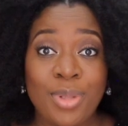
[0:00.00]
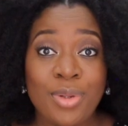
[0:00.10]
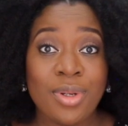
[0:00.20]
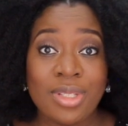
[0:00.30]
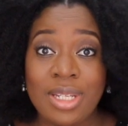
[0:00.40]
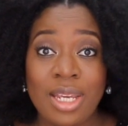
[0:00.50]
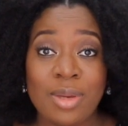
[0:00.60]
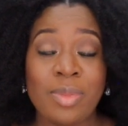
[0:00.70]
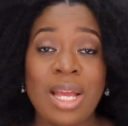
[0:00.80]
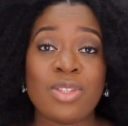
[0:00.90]
period
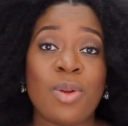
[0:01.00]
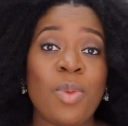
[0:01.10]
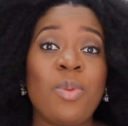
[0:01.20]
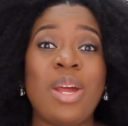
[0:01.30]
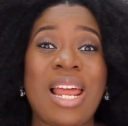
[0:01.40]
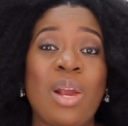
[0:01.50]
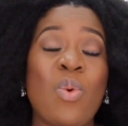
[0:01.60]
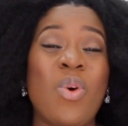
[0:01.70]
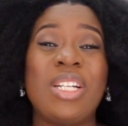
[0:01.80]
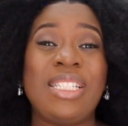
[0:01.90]
came, and some people were
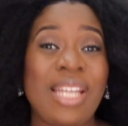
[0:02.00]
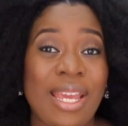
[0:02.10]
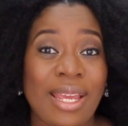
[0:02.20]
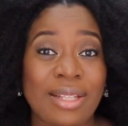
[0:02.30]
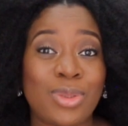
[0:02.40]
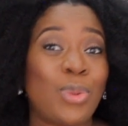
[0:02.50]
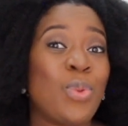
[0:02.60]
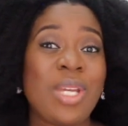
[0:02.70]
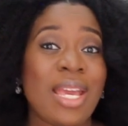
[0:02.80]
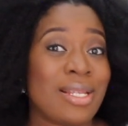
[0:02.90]
like 1 year,
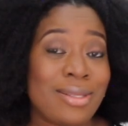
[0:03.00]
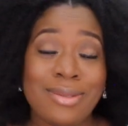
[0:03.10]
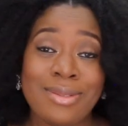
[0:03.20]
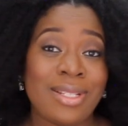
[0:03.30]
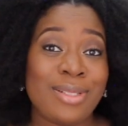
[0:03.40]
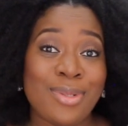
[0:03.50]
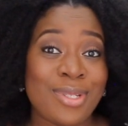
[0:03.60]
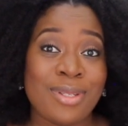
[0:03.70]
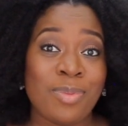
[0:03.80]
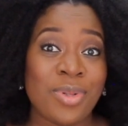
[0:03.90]
2 years, they did
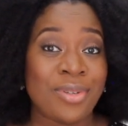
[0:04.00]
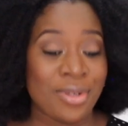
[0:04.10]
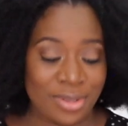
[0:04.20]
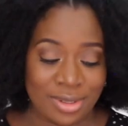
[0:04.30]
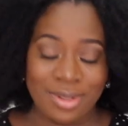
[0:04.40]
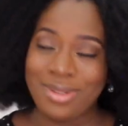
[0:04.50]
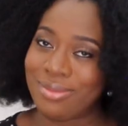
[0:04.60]
not see period.